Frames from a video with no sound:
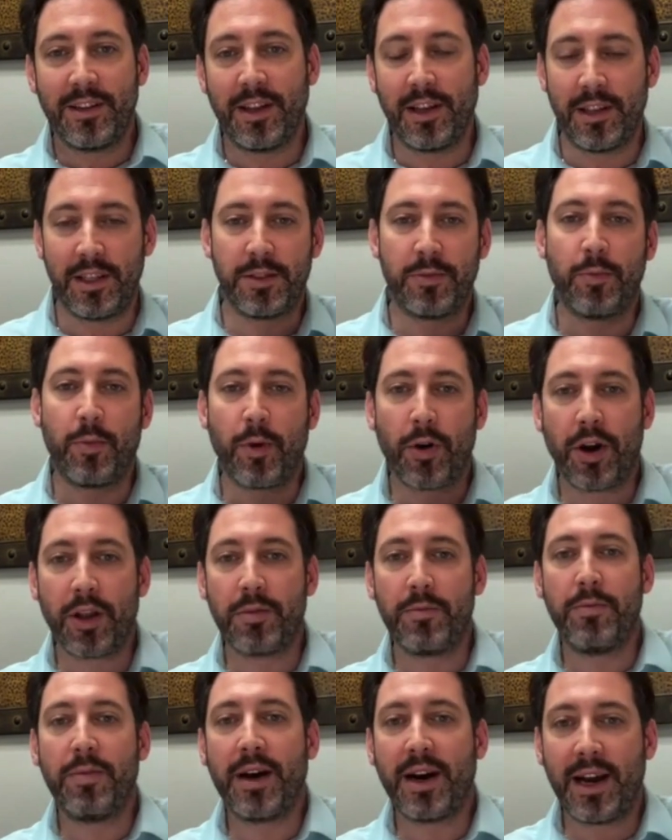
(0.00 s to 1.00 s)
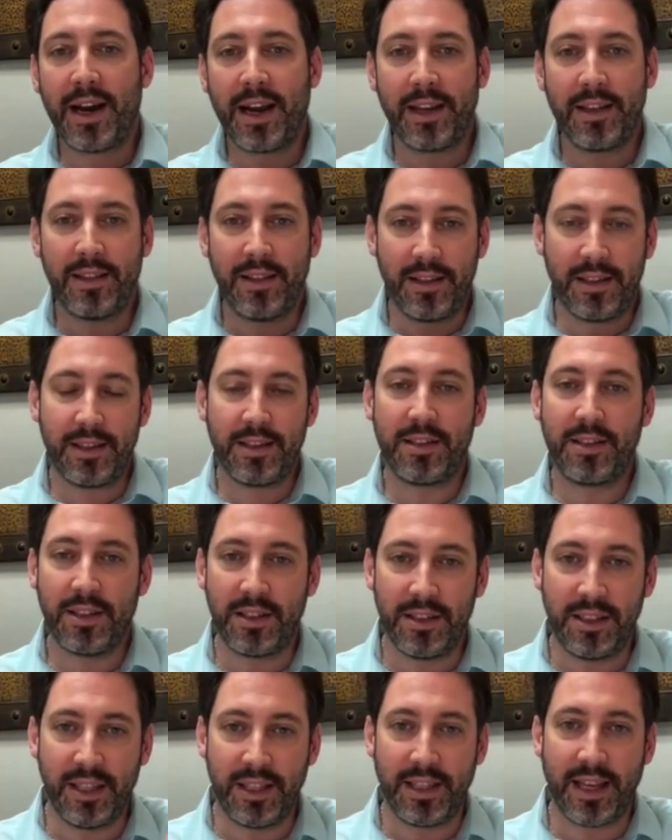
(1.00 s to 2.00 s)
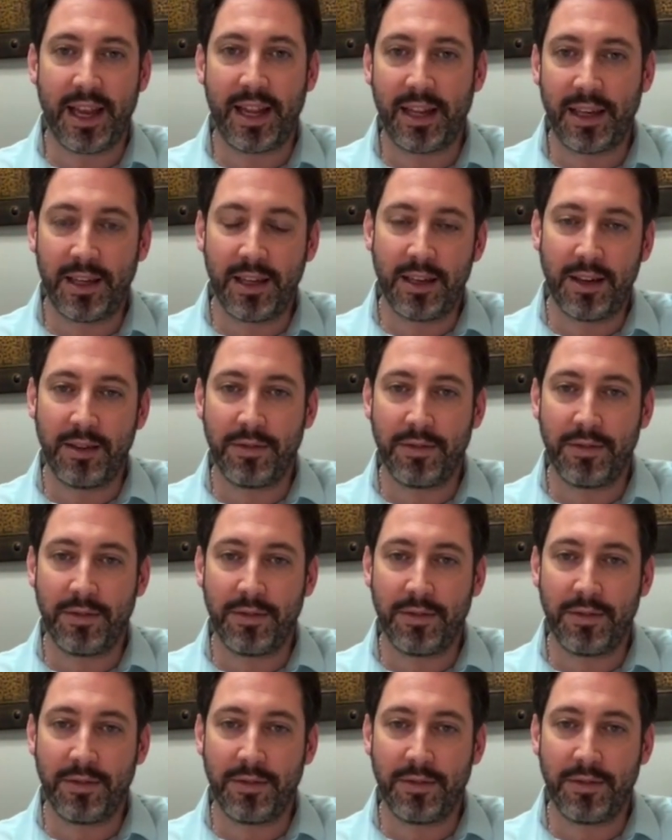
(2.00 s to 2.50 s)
that is brought by this genetic